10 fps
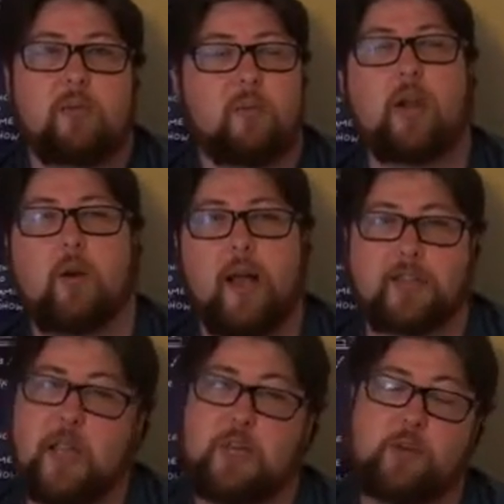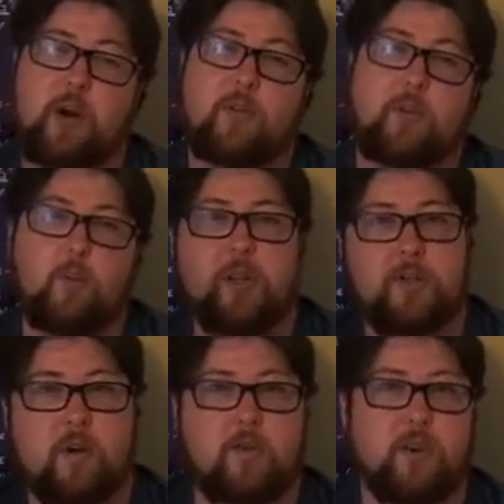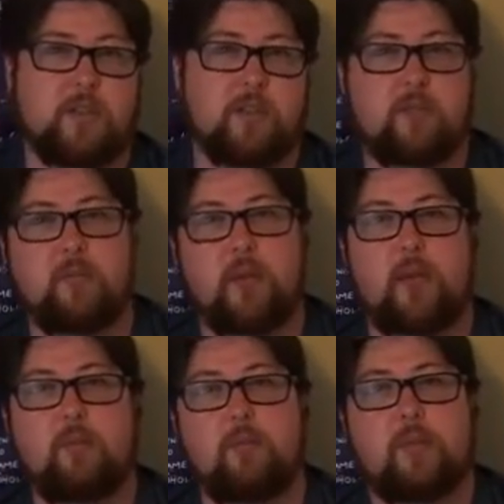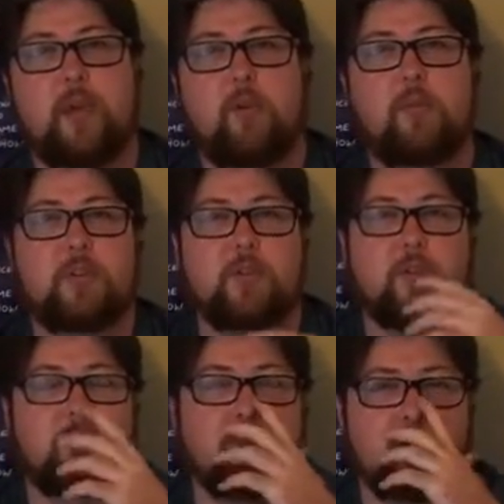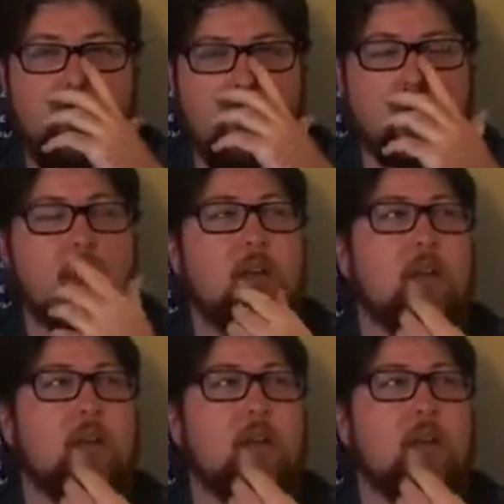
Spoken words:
As Andrew Garfield wins over his platoon men.